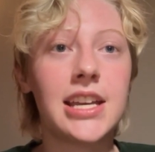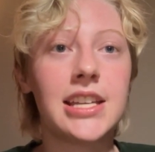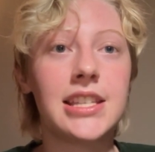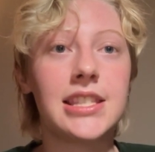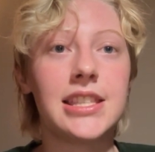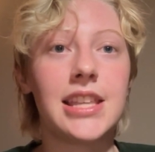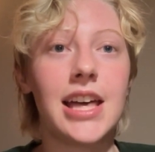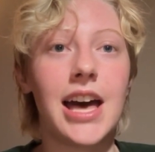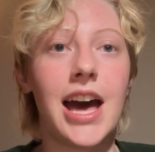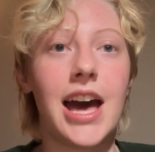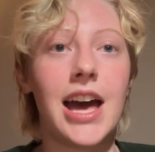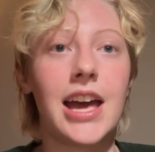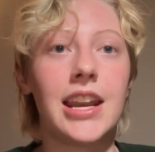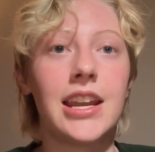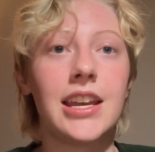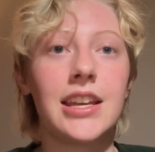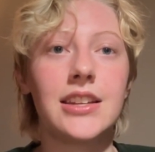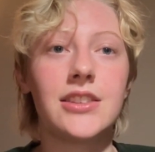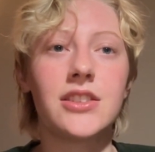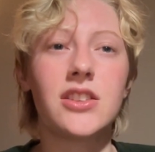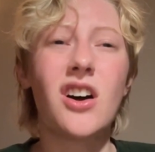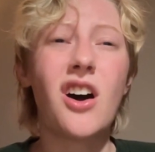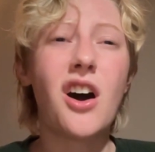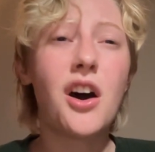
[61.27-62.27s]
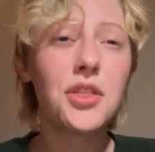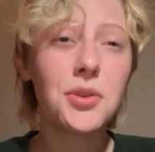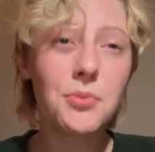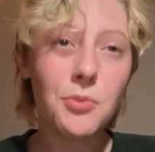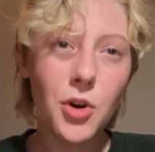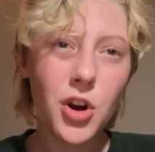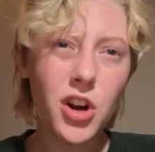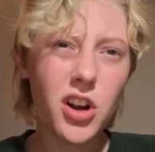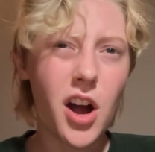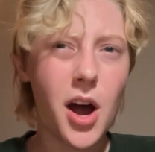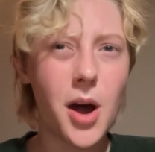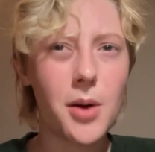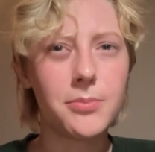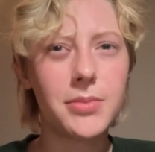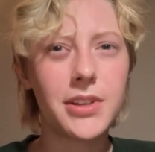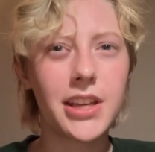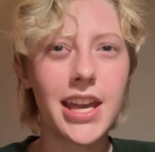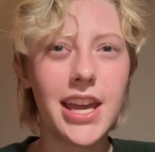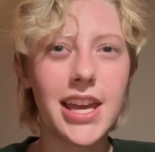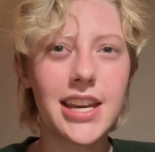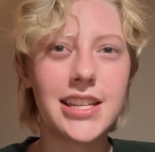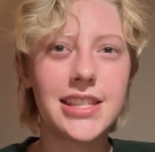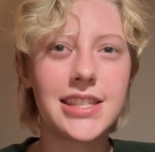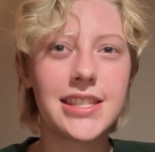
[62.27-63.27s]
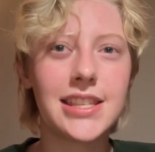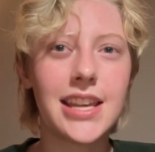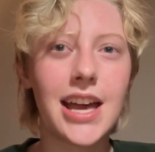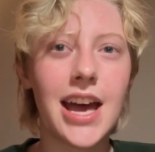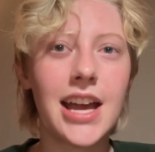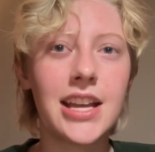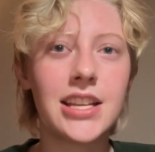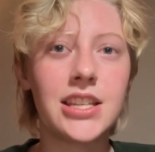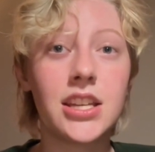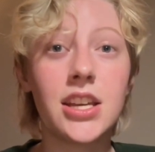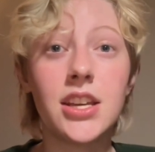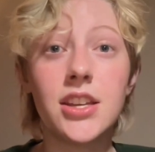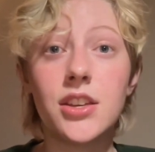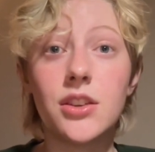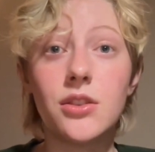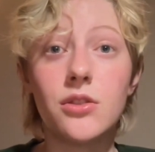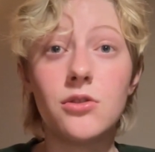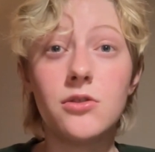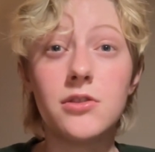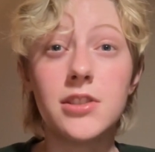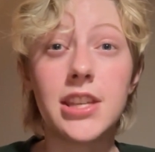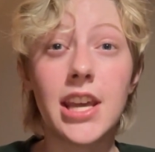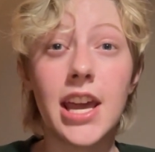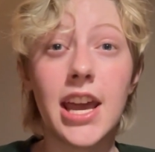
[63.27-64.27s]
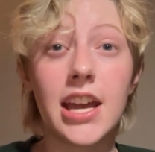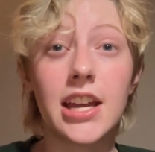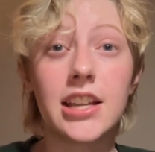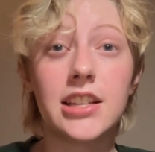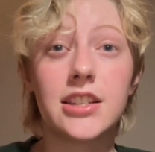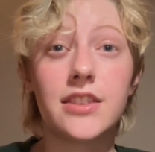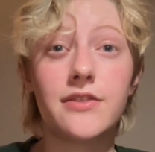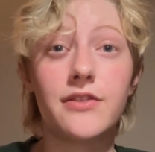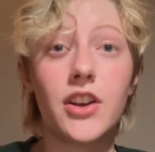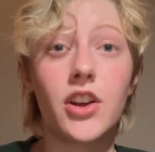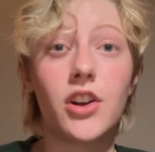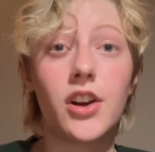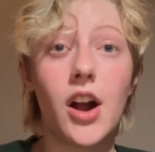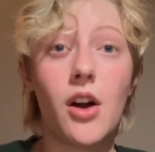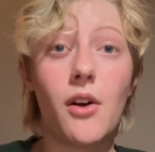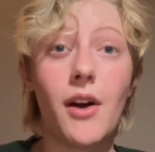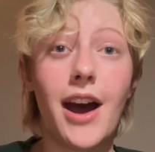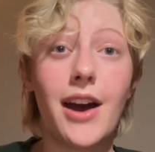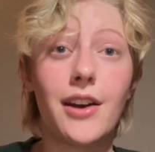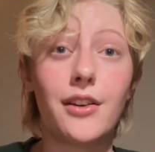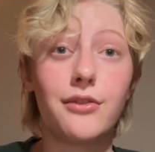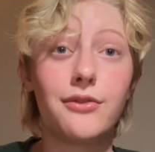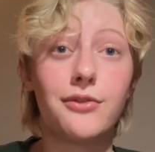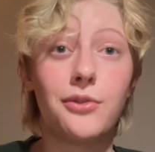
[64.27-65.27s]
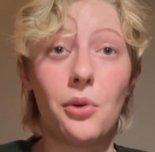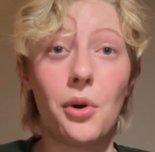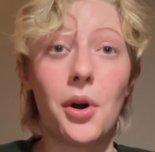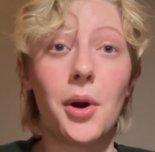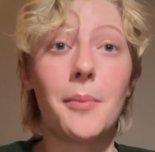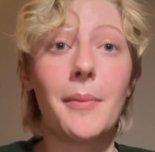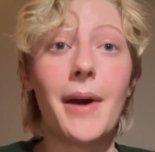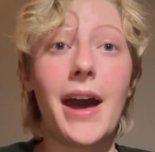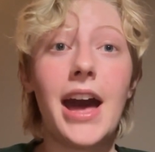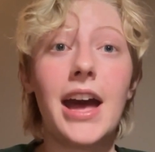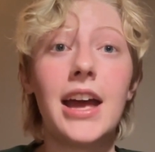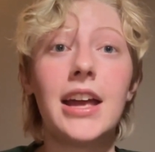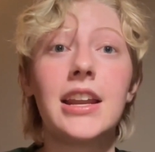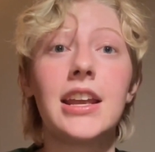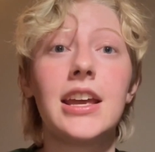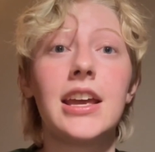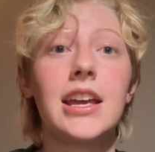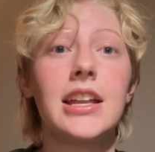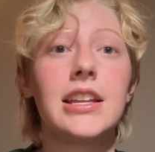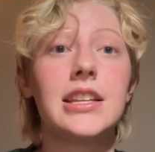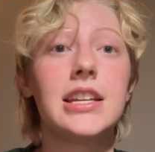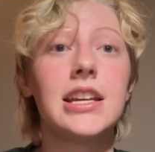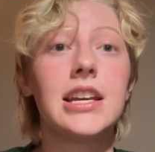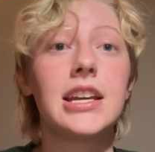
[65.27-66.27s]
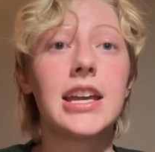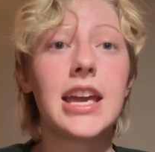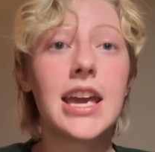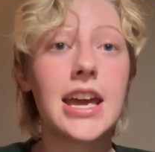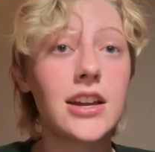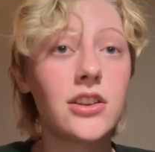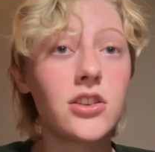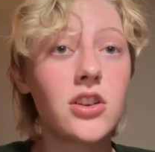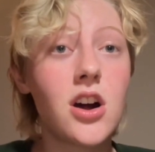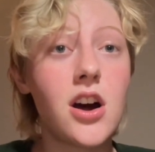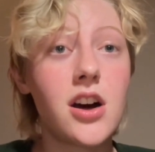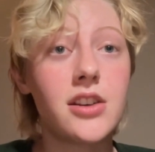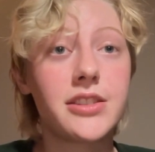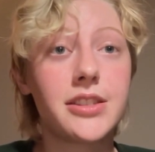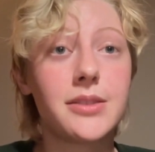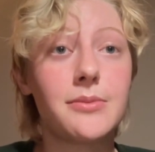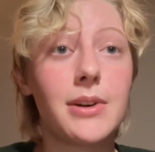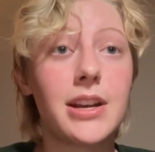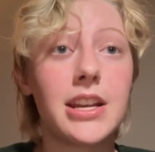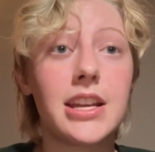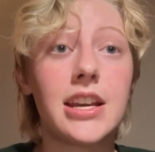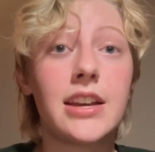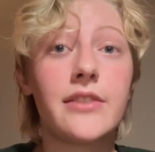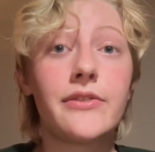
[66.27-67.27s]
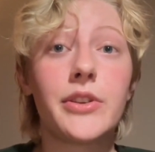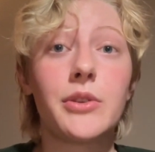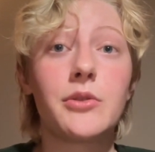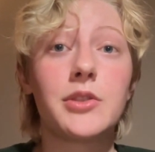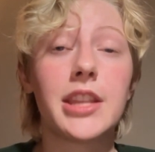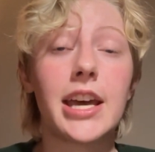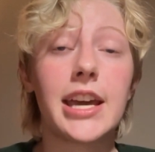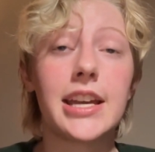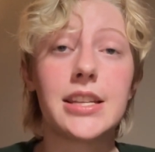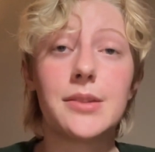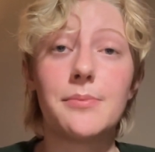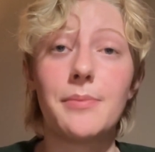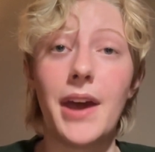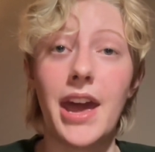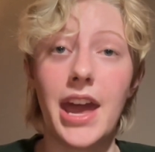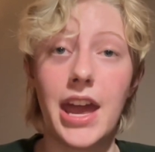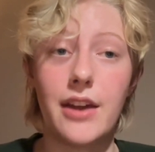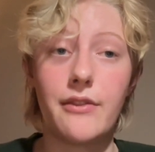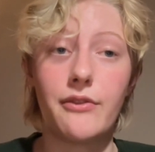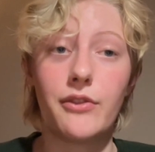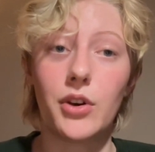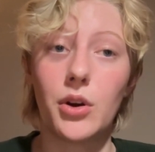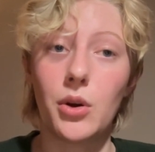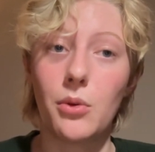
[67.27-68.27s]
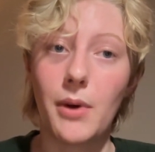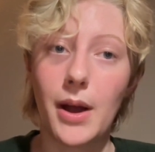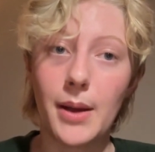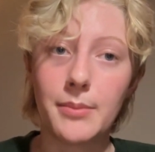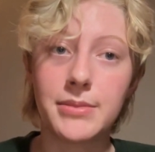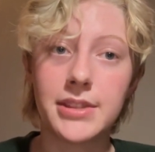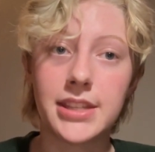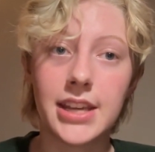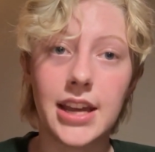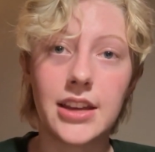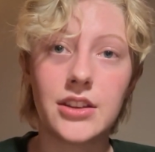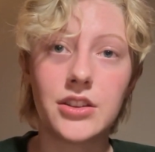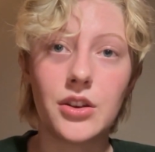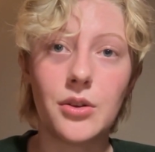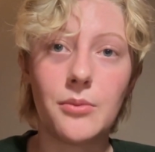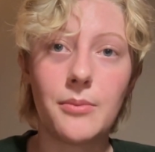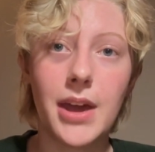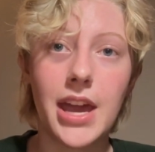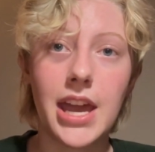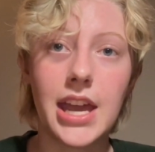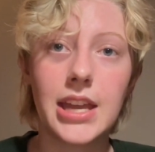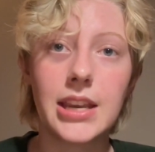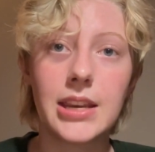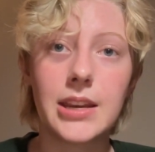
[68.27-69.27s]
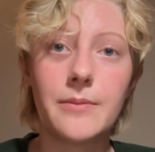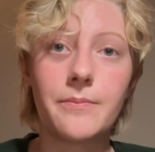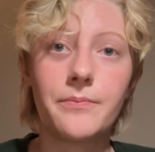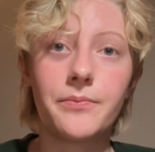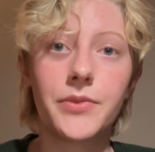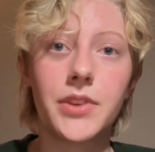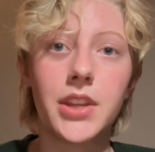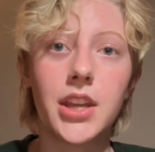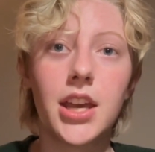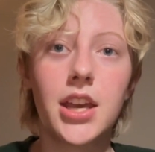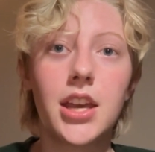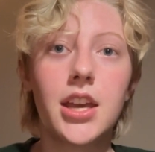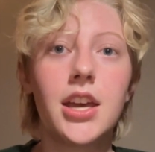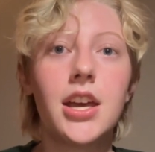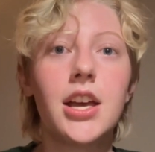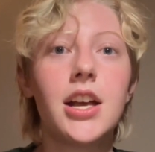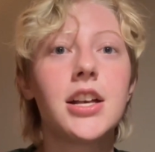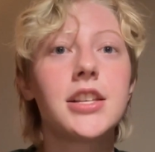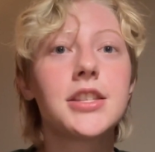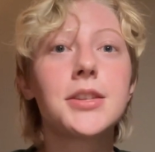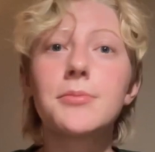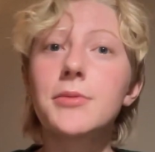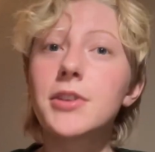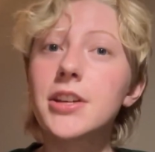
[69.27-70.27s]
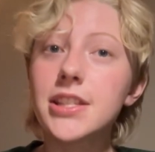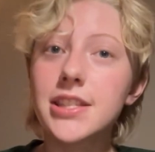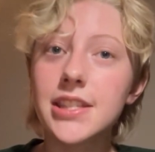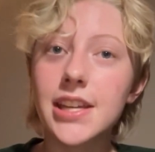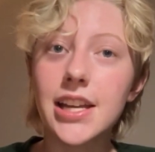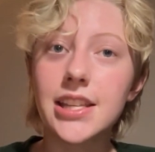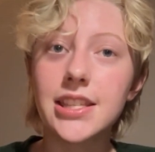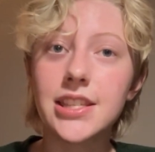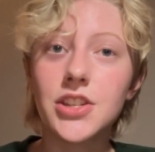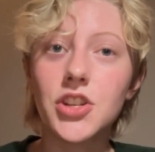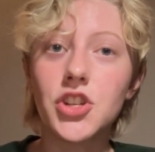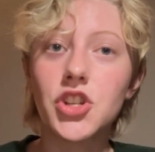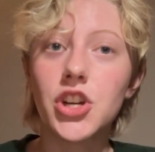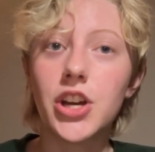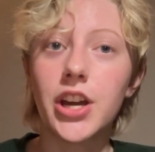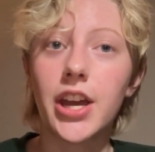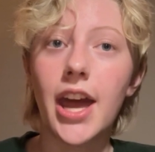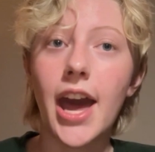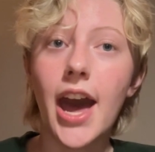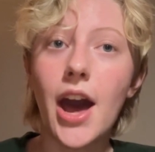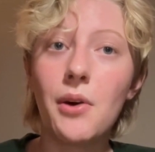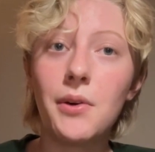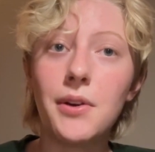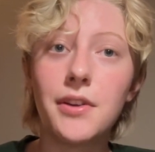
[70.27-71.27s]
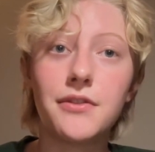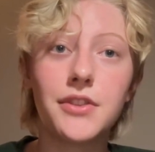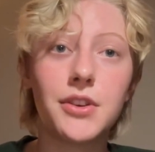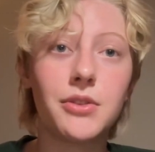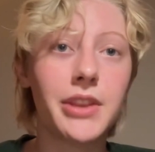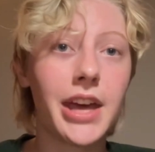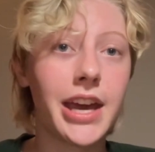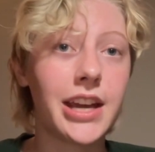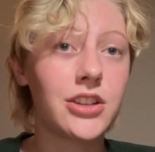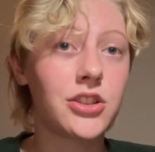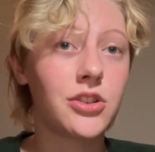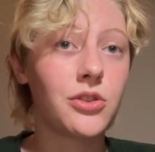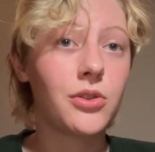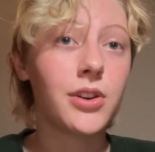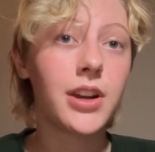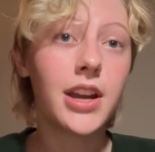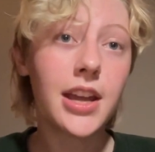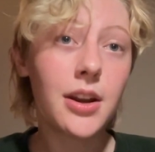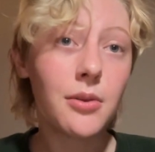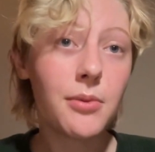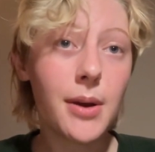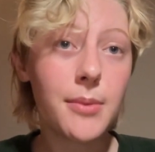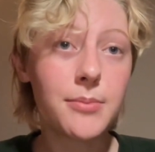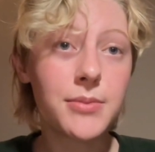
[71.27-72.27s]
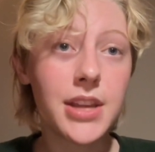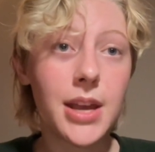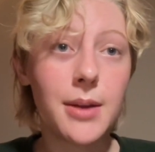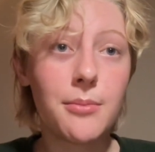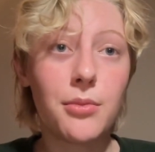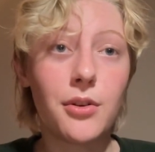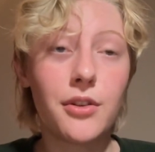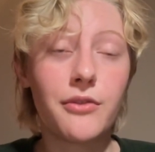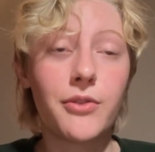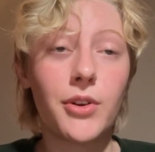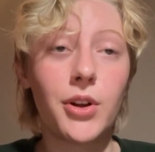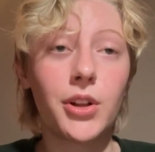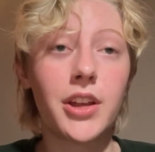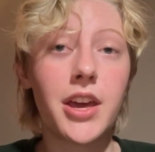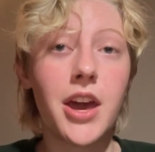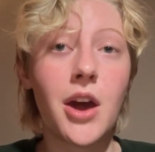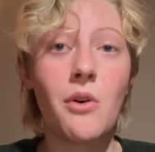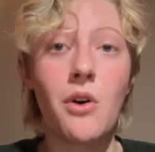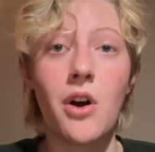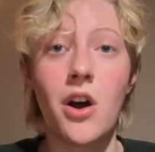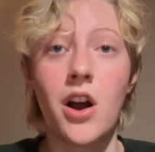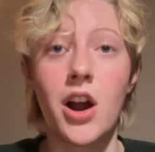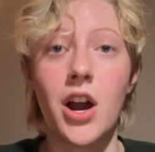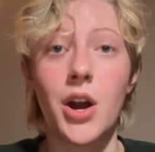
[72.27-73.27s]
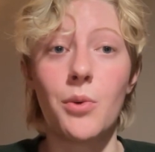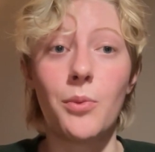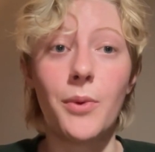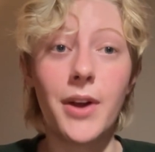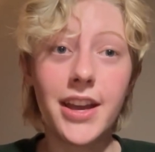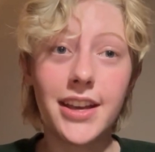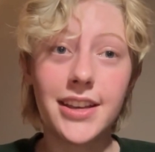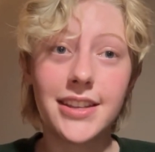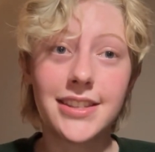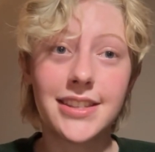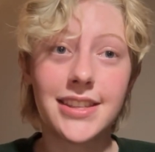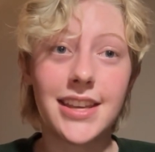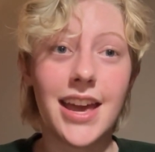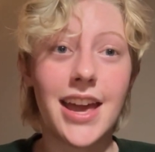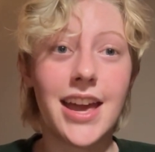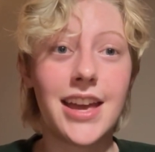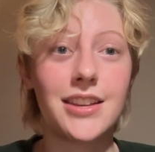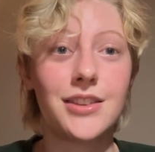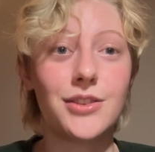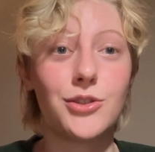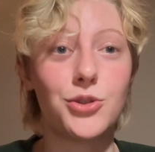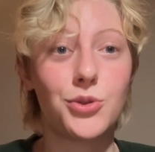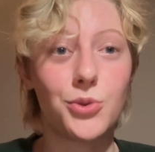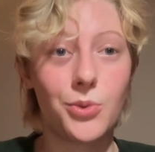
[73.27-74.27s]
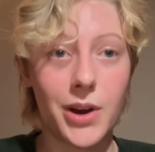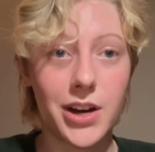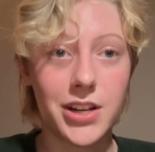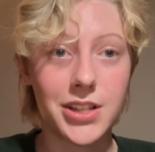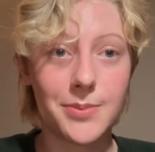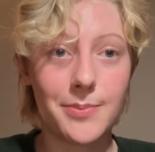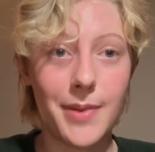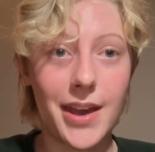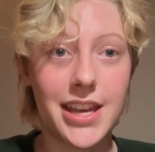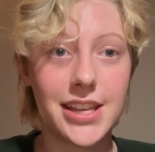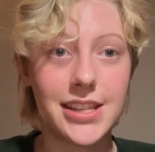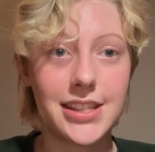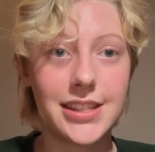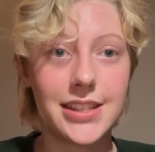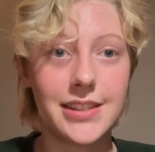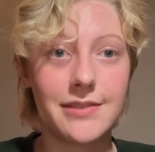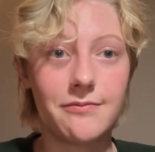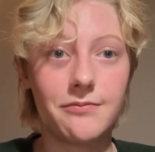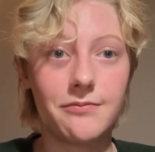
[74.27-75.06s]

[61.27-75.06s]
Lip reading: is that it is on the more complicated side to use and to figure out how to format, and it can cost money if you would like to pay for a website domain. Some good sites to check out if you'd like to create a website portfolio are Wix and Squarespace.